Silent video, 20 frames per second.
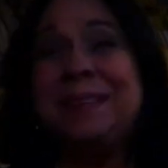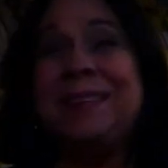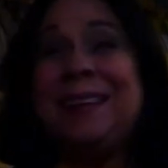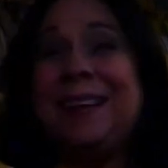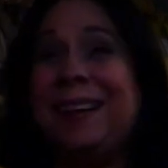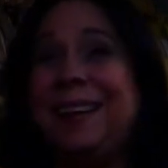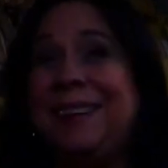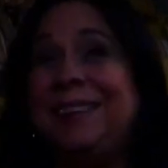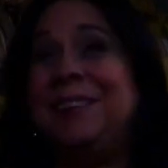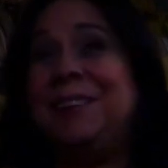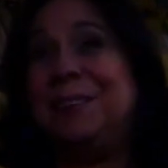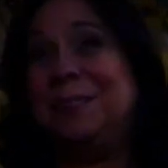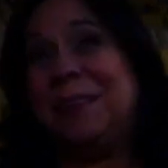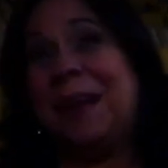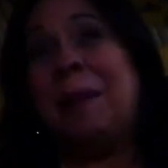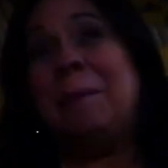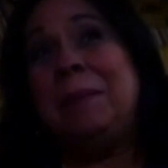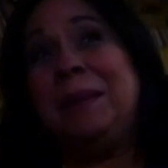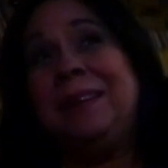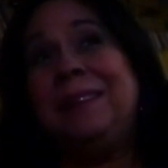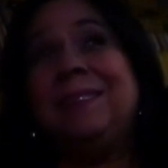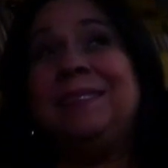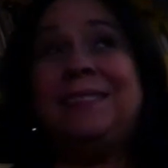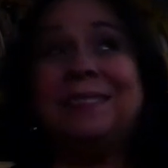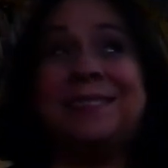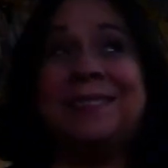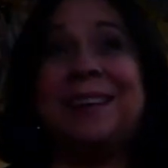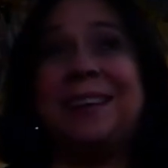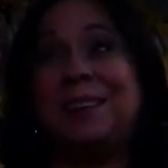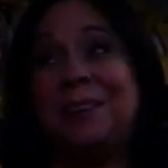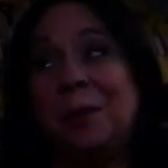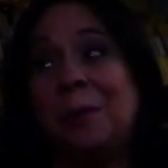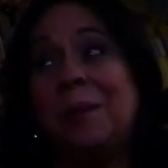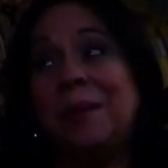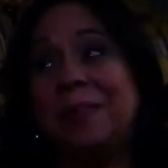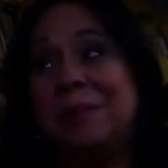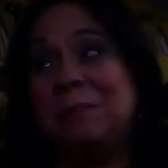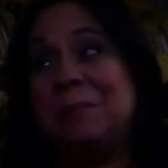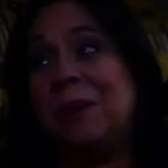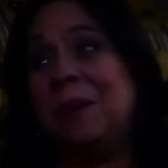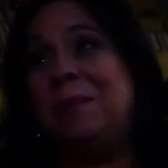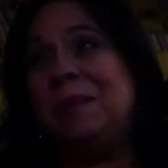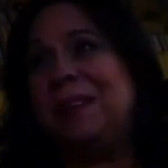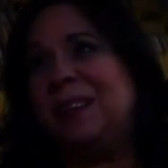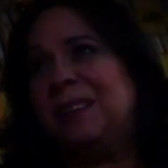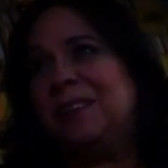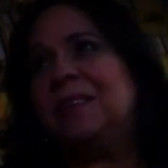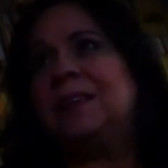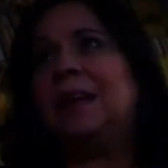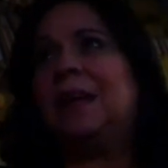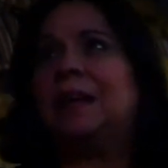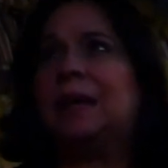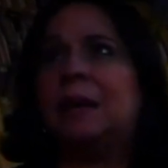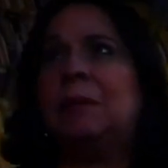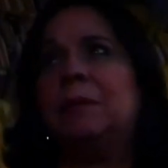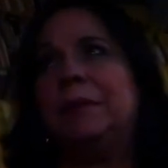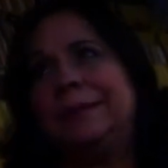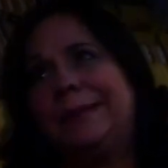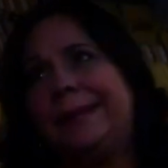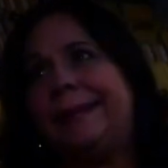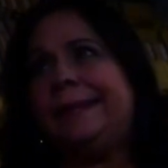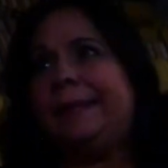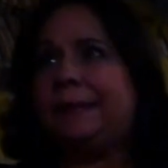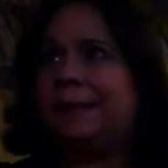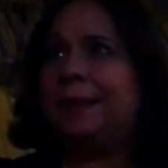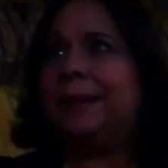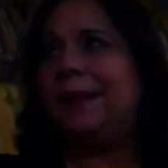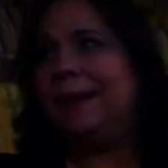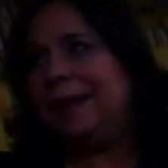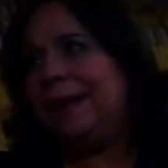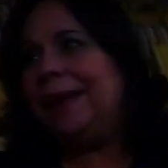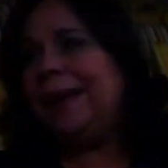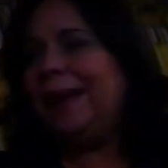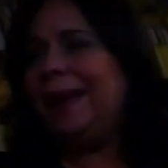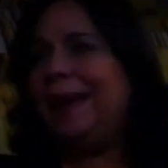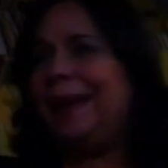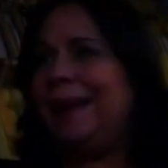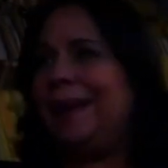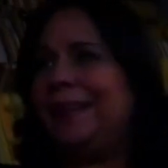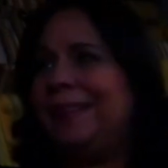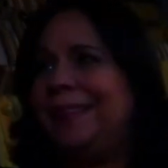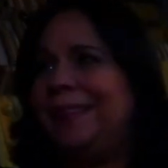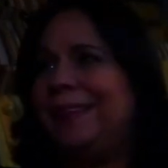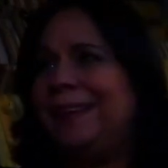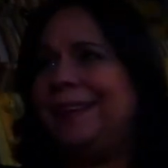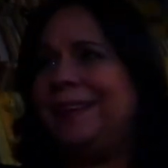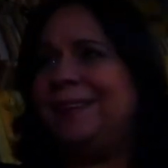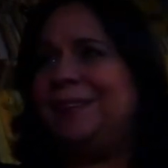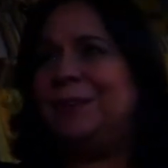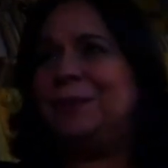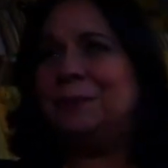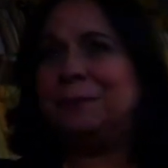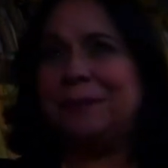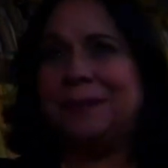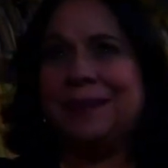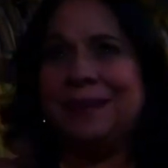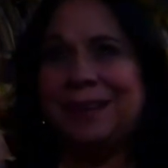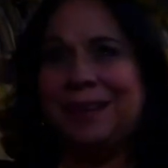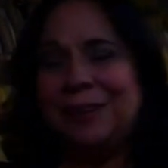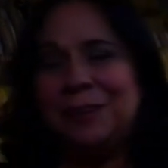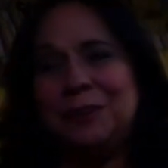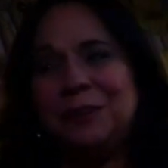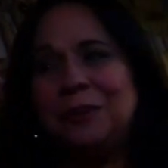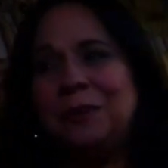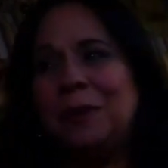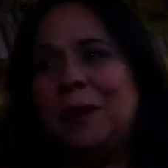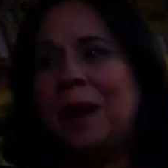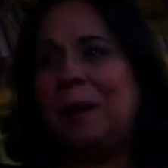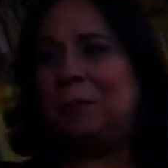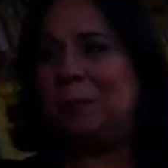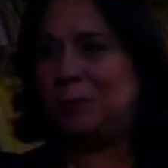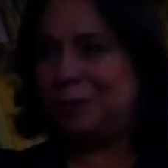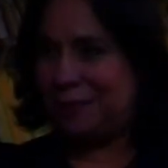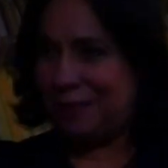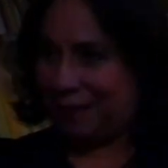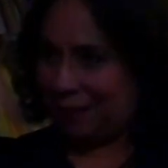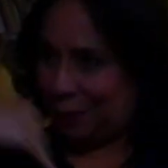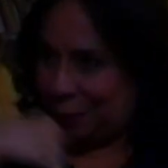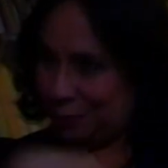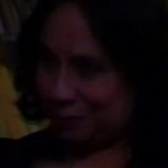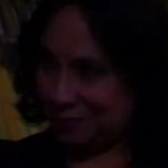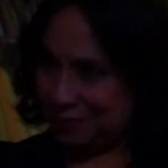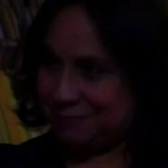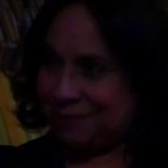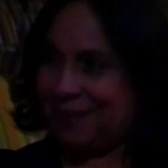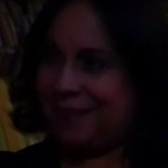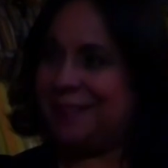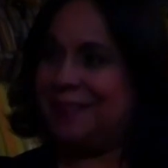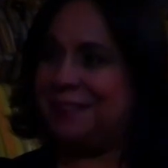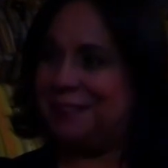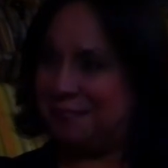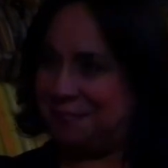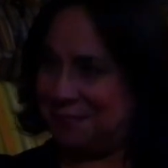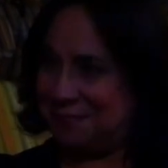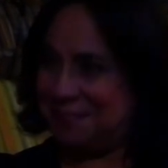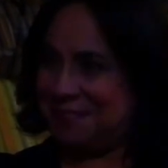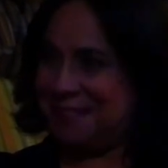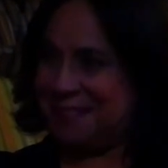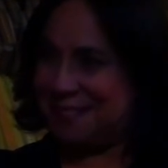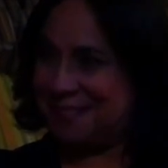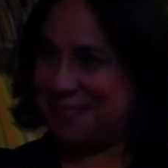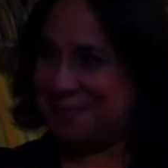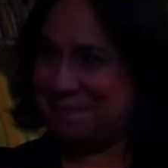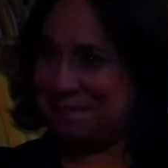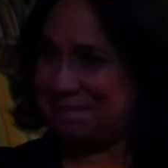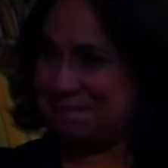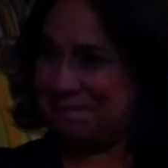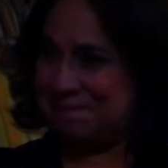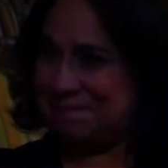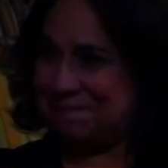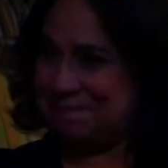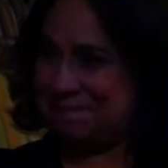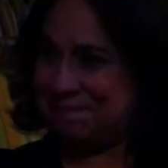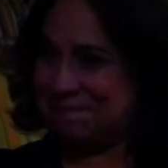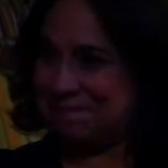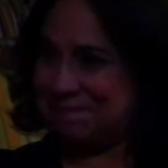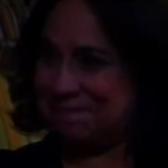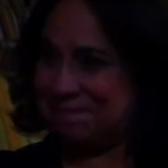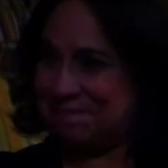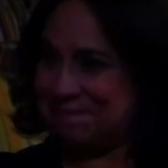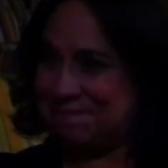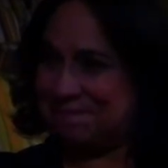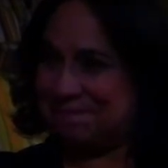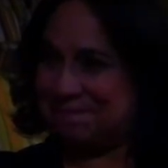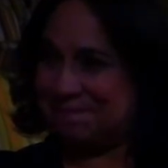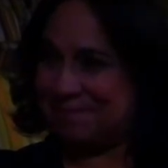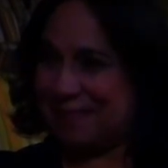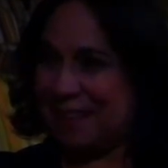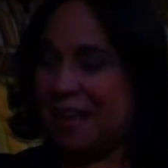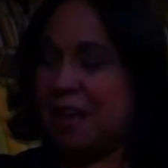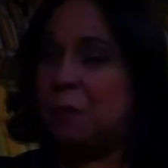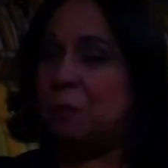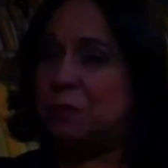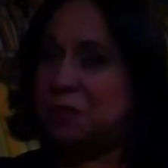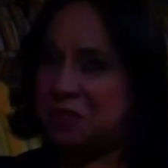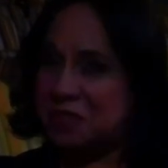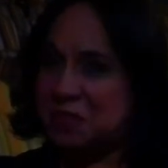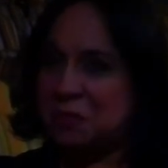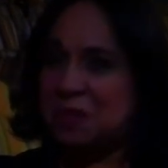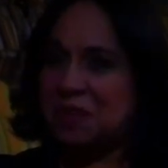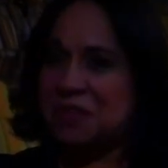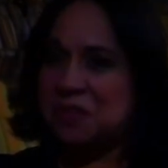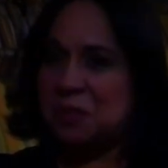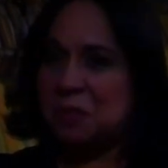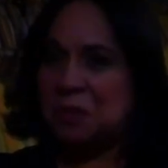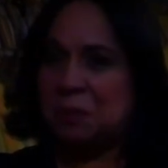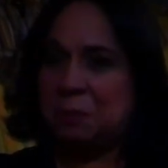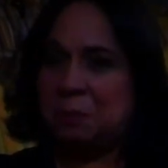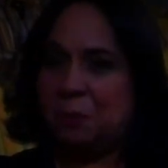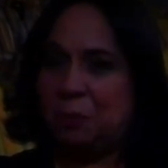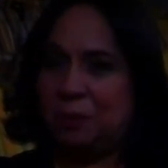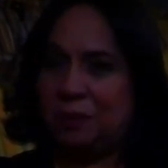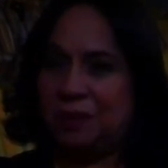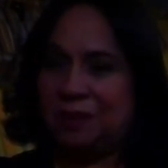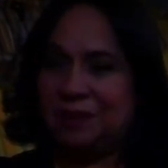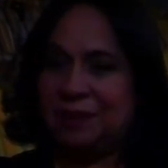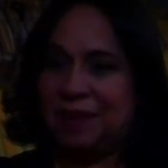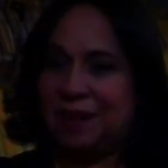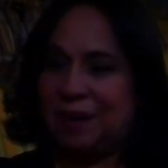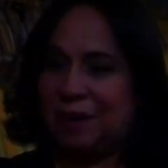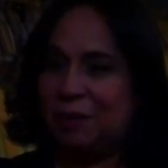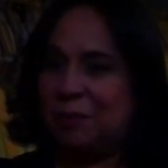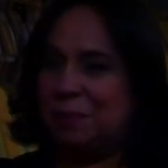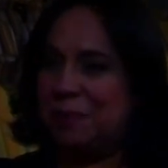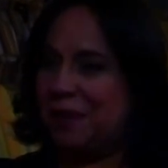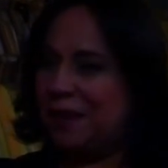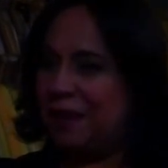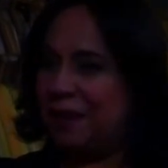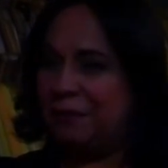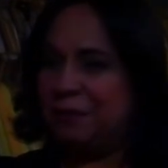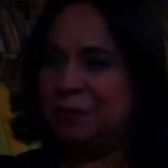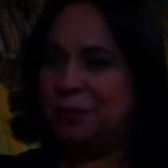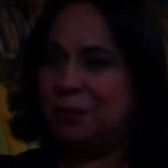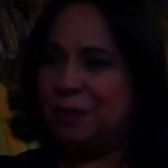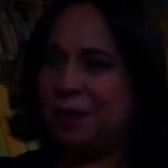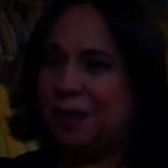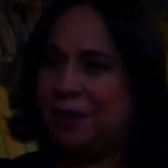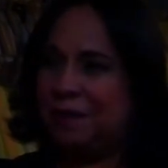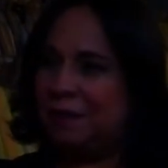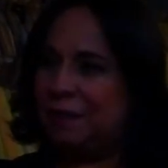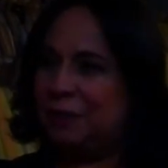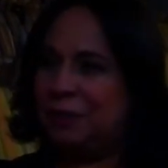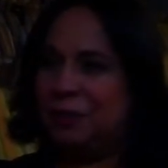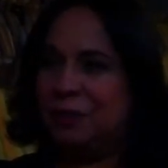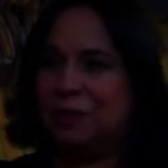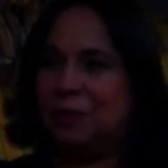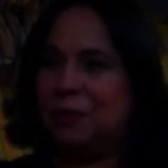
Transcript: but then you, I mean, you say no at the moment and you're like, I want to eat. And then you realize you don't know how much that goes right into your system. Mm-hmm. Which is why it's so important that our behavior around